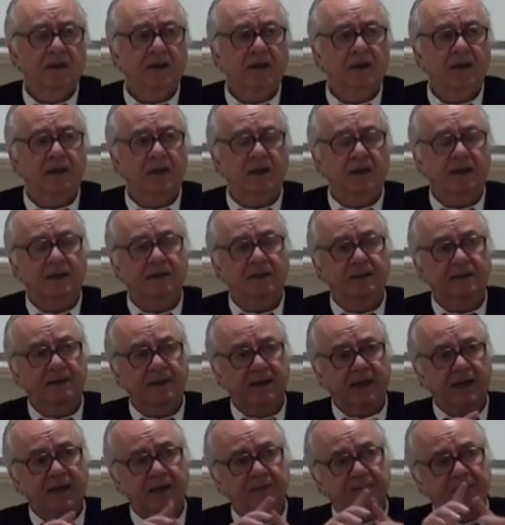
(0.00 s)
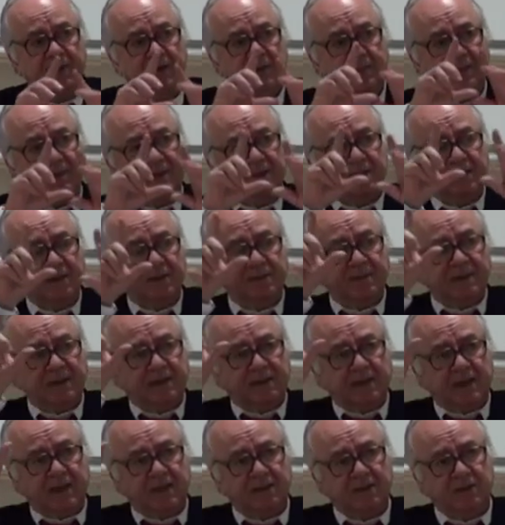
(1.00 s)
And their purpose is
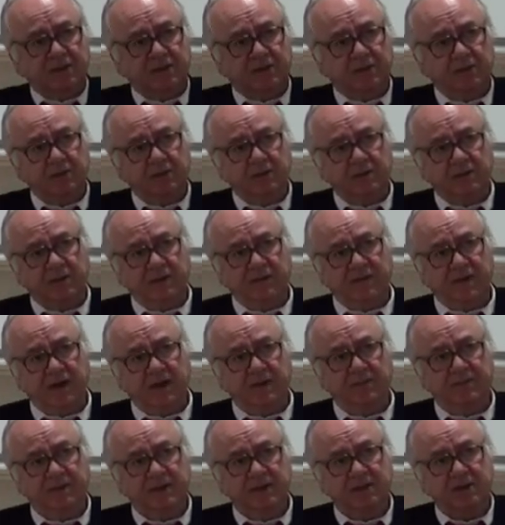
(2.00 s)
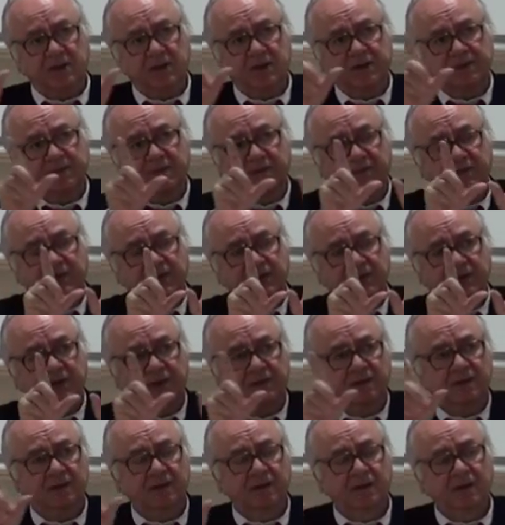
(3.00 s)
precisely to develop this
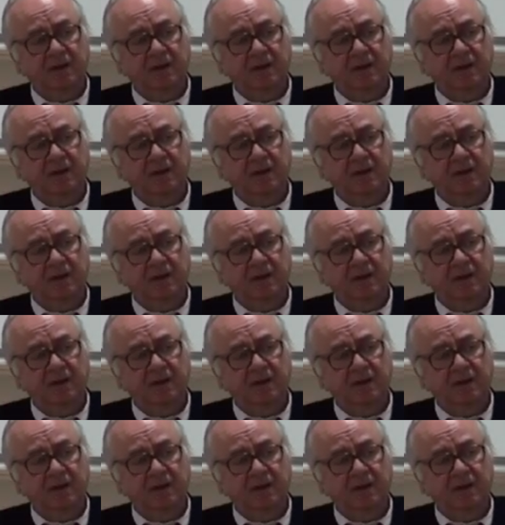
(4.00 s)
cosmovision